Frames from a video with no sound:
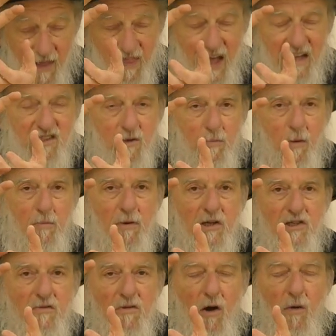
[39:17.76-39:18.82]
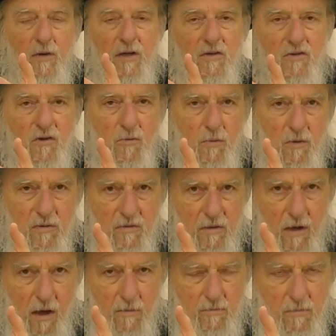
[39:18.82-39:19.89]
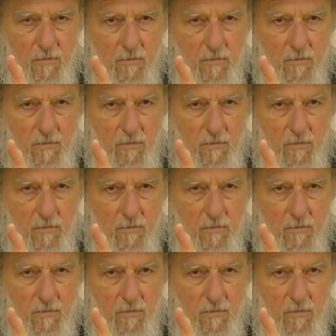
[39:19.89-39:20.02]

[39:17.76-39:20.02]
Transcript: And that's the preparation of going into the world to come.